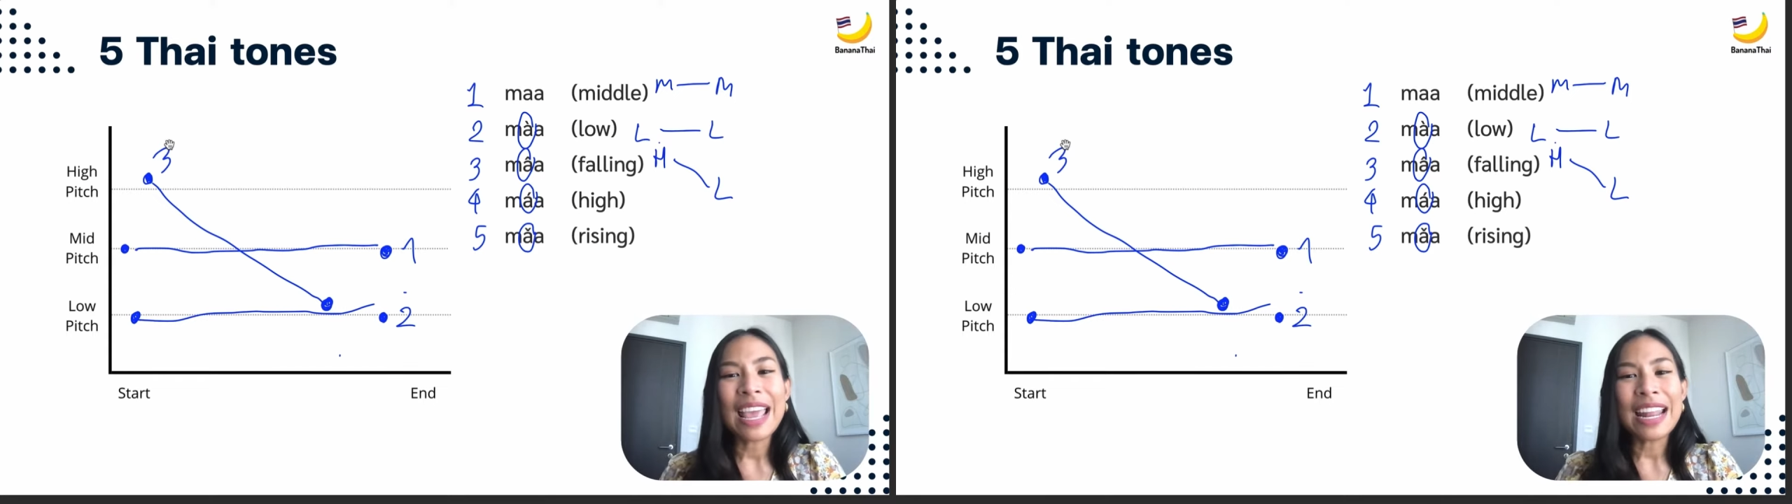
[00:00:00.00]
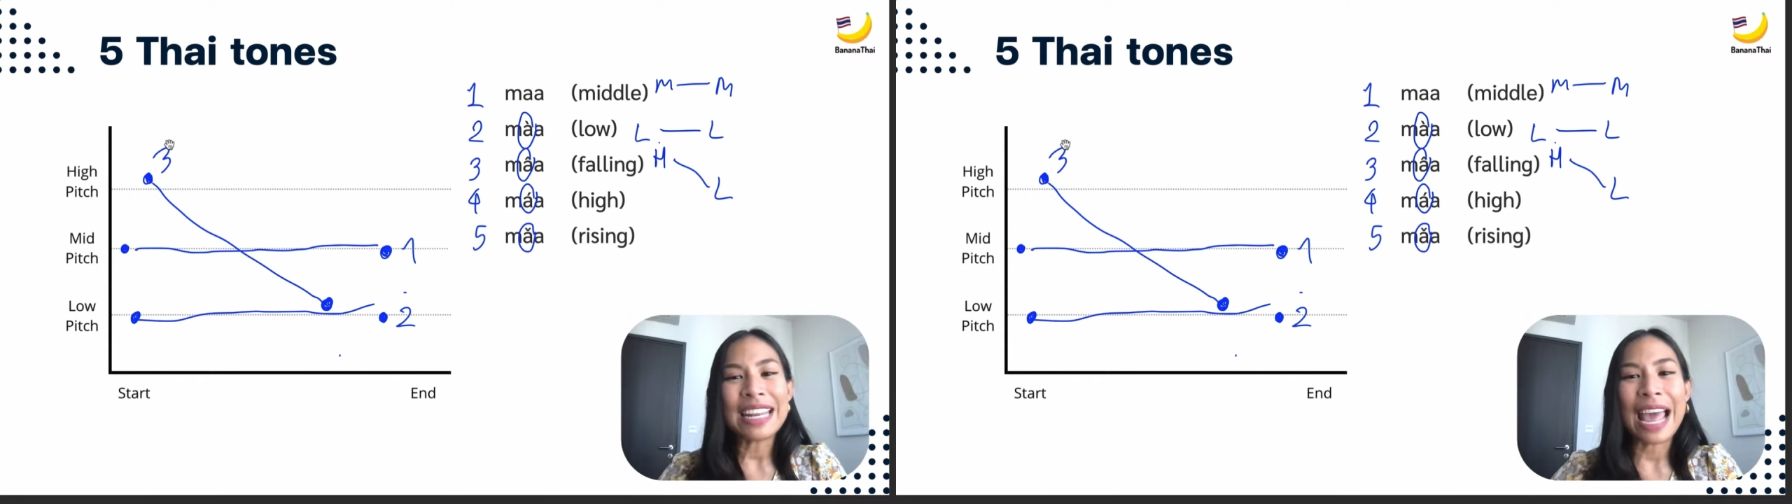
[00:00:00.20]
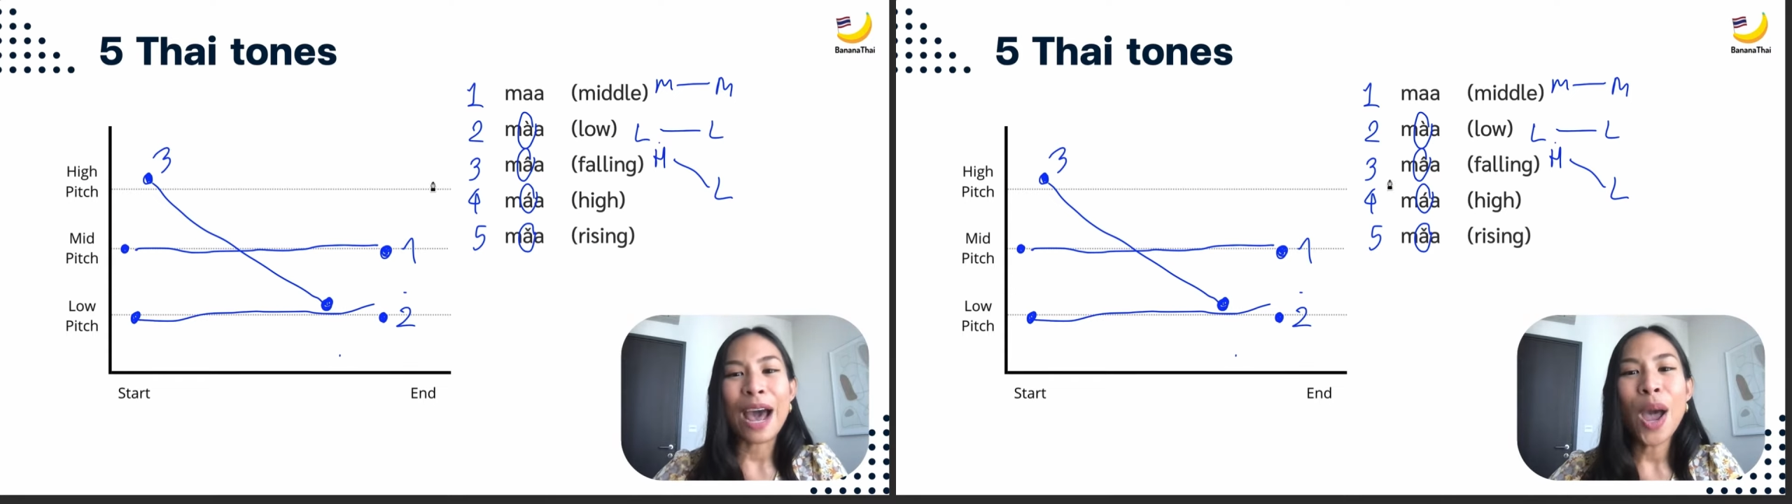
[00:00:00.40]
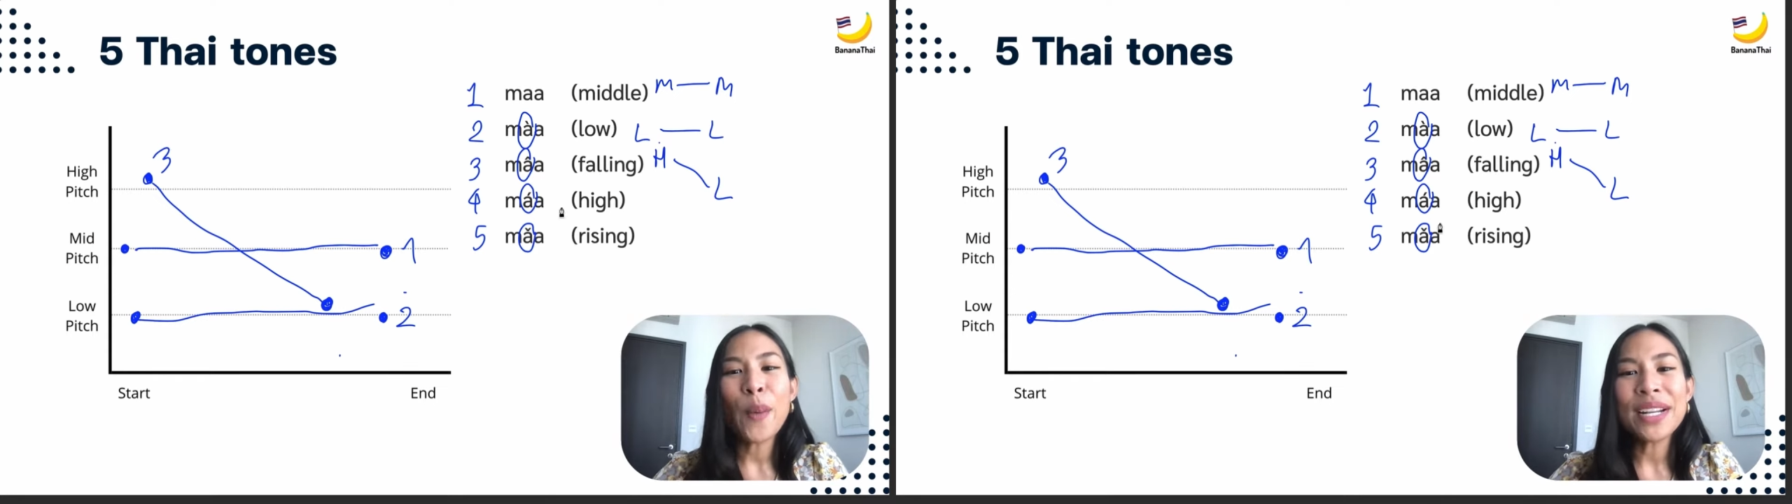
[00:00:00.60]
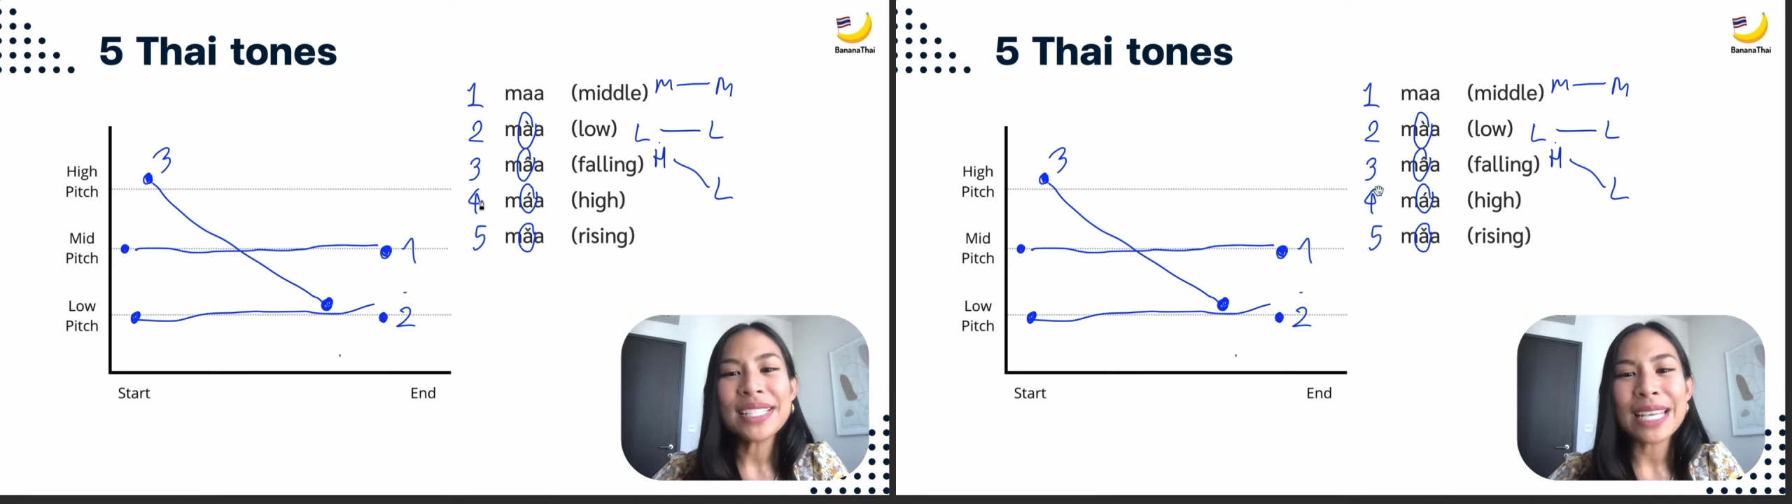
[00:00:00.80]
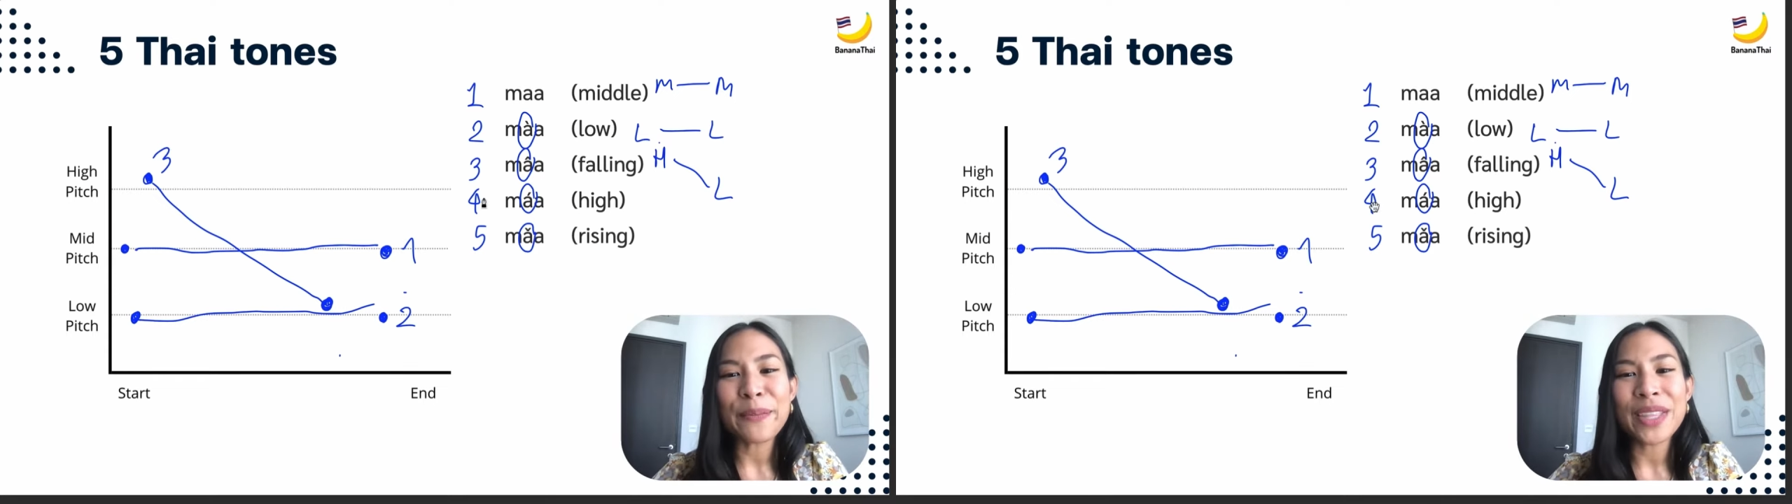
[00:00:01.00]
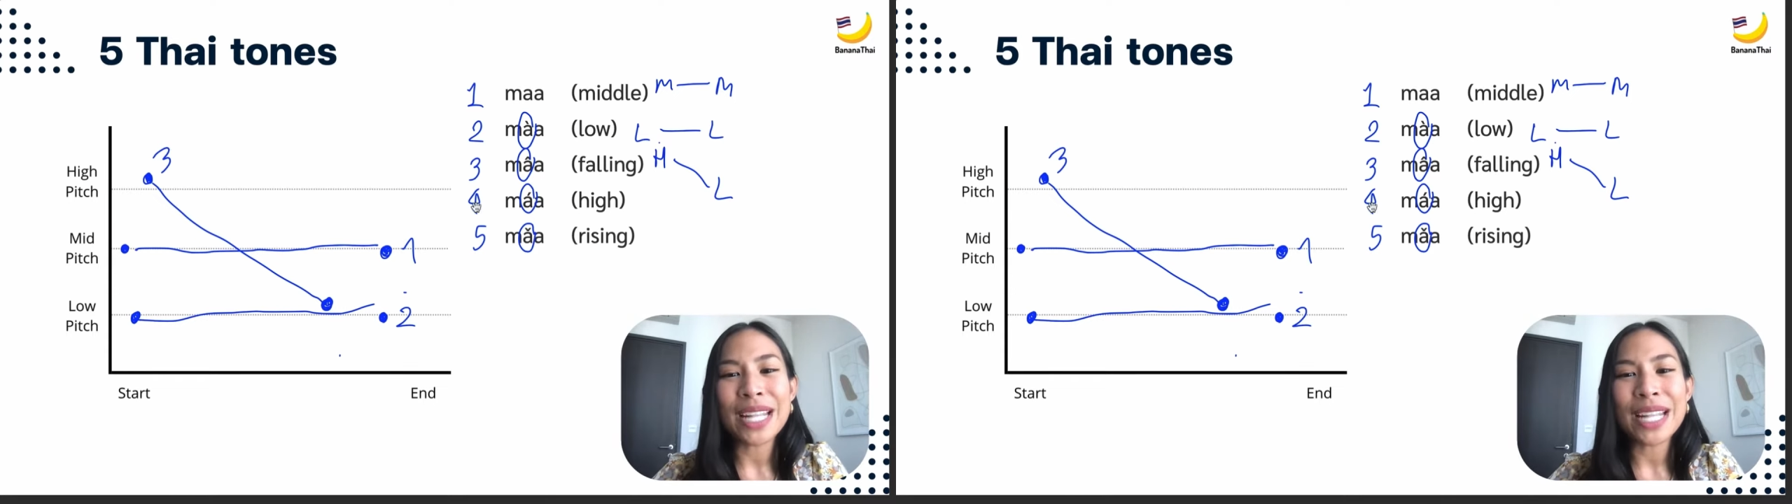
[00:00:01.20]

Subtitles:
Now I want to skip the